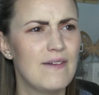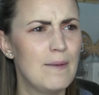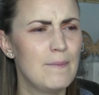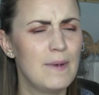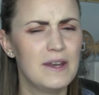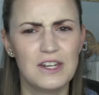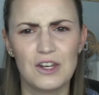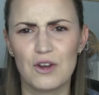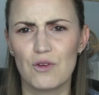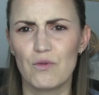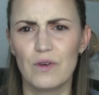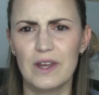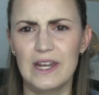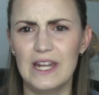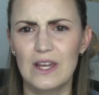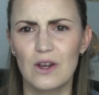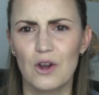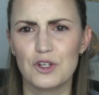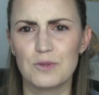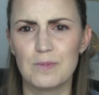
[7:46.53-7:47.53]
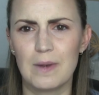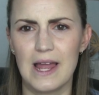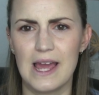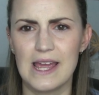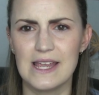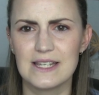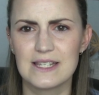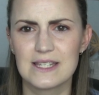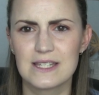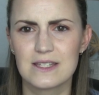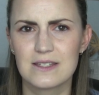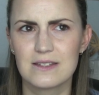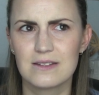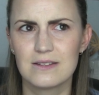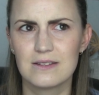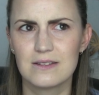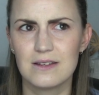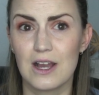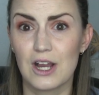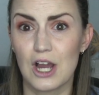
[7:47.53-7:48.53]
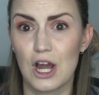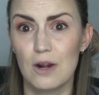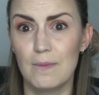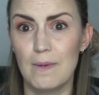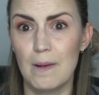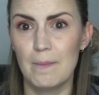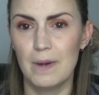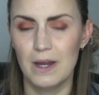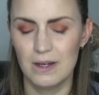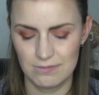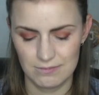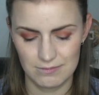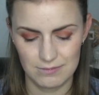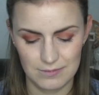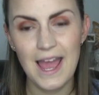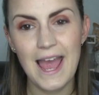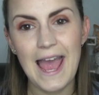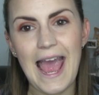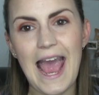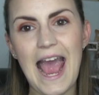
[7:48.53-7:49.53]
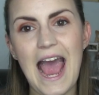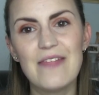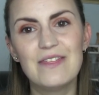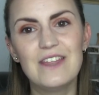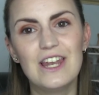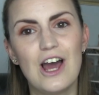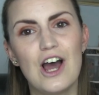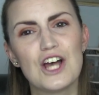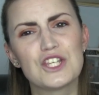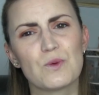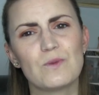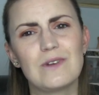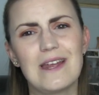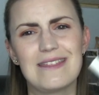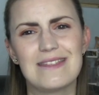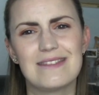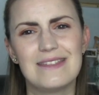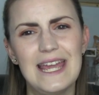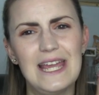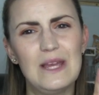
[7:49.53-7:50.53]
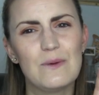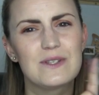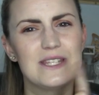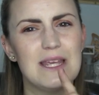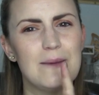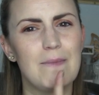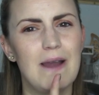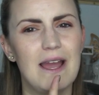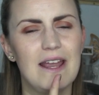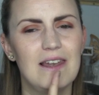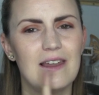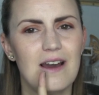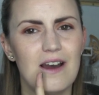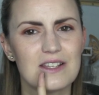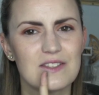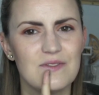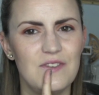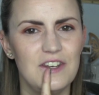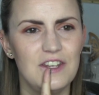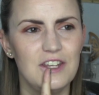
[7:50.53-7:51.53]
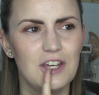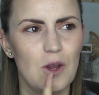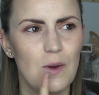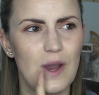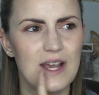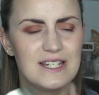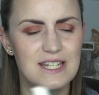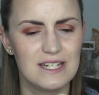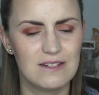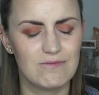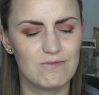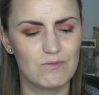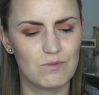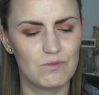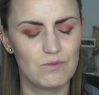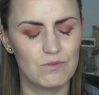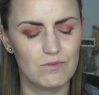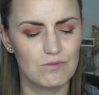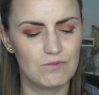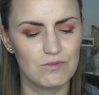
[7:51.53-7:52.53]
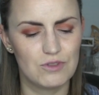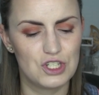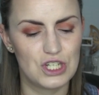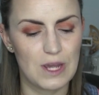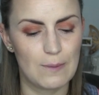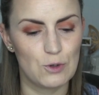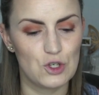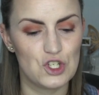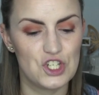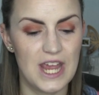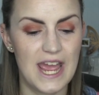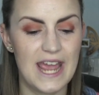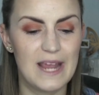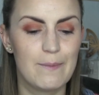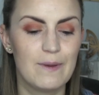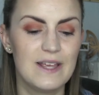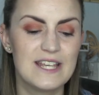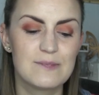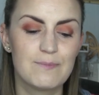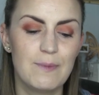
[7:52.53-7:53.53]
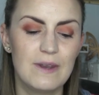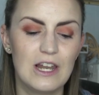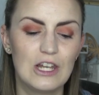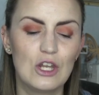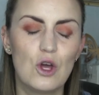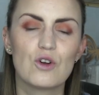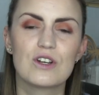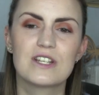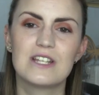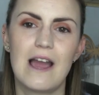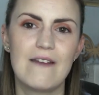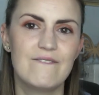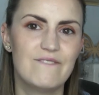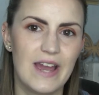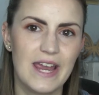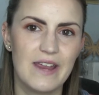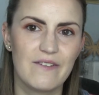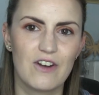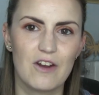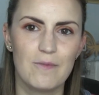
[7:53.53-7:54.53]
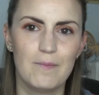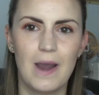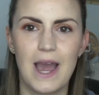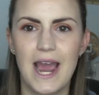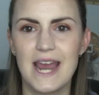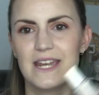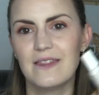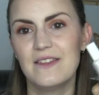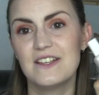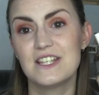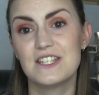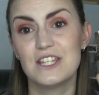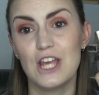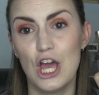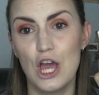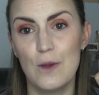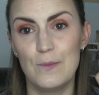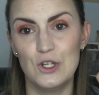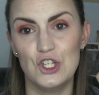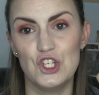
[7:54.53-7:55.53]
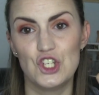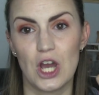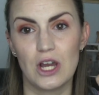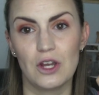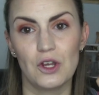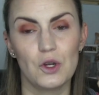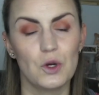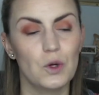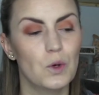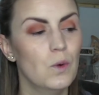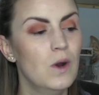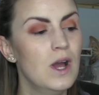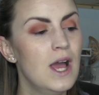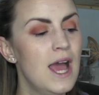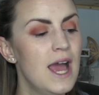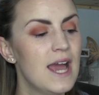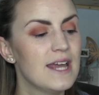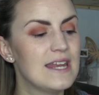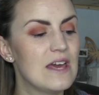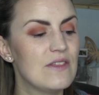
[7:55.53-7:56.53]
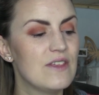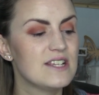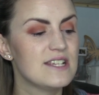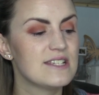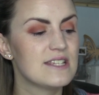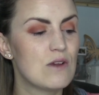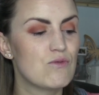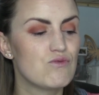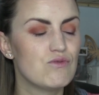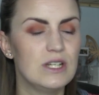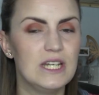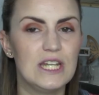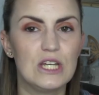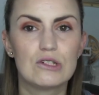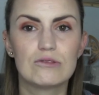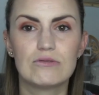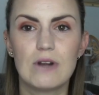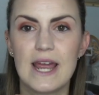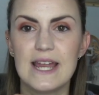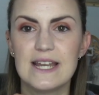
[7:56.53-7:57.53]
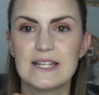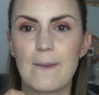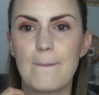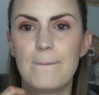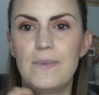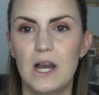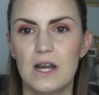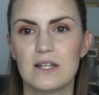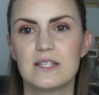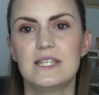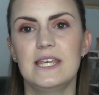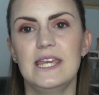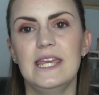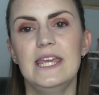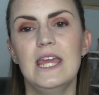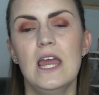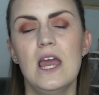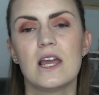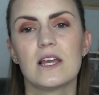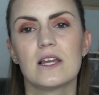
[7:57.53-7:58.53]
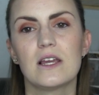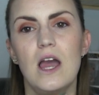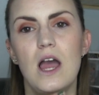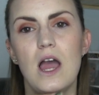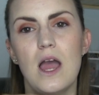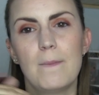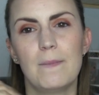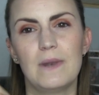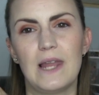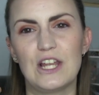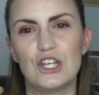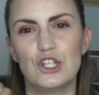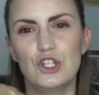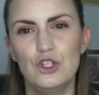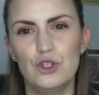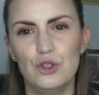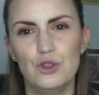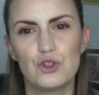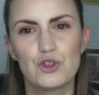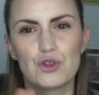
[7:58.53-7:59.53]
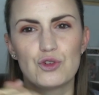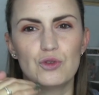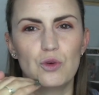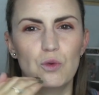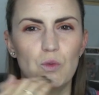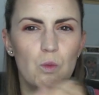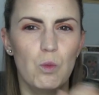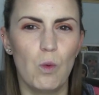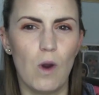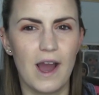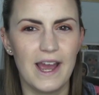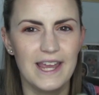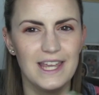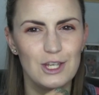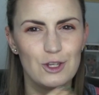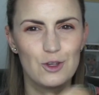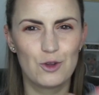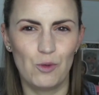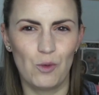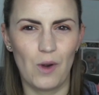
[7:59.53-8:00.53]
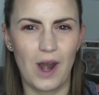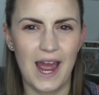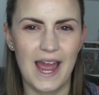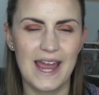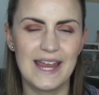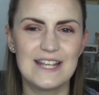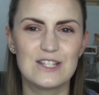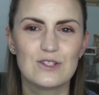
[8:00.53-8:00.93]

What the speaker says: I found mine in a really odd place. I can't remember. And the last one I think was in my last video. I didn't double check, but it's been a long time favourite of mine. This is Urban Jungle. Now this is a really great putty, like neutral white grey.